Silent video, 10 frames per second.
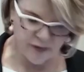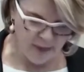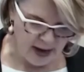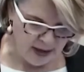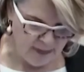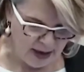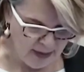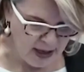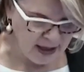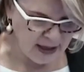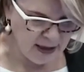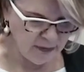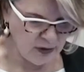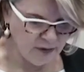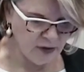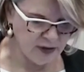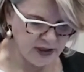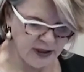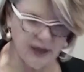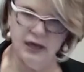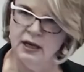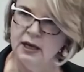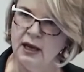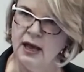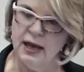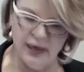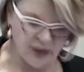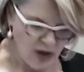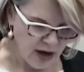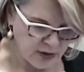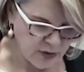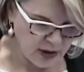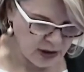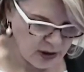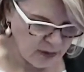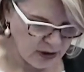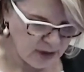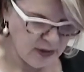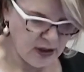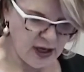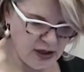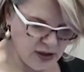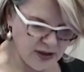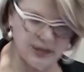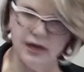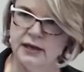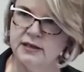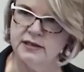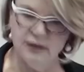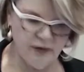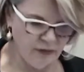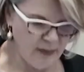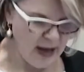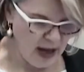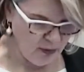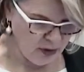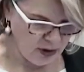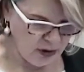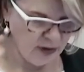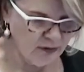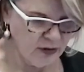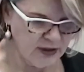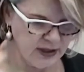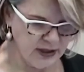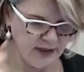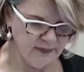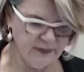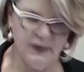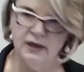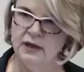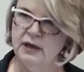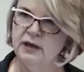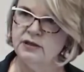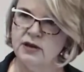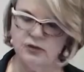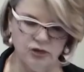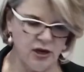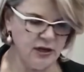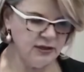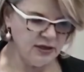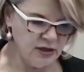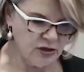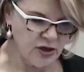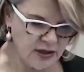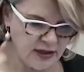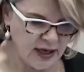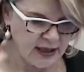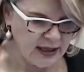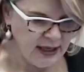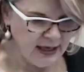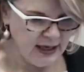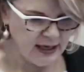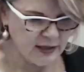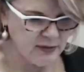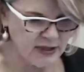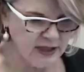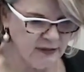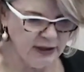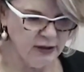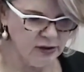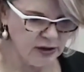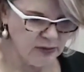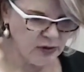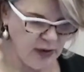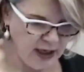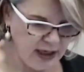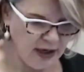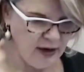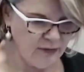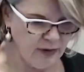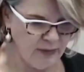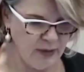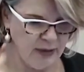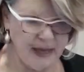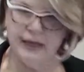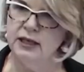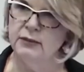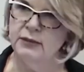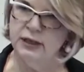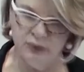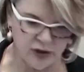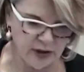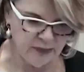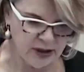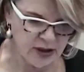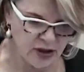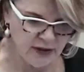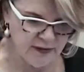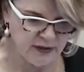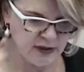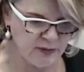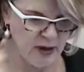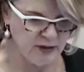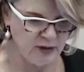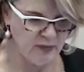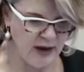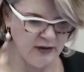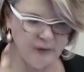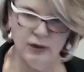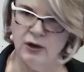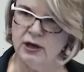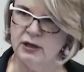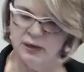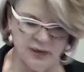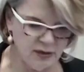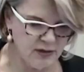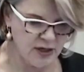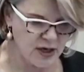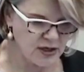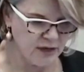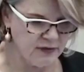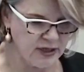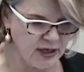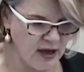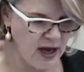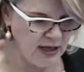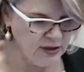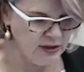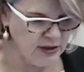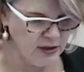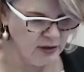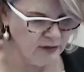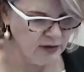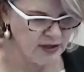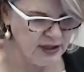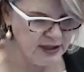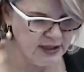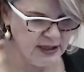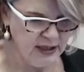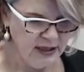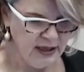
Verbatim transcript: from Alabama A&M University, and a doctorate in human communication studies from Howard University. Dr. Johnson Akinleye has received leadership training from the Millennium Leadership Initiatives sponsored by the American Association of State Colleges and Universities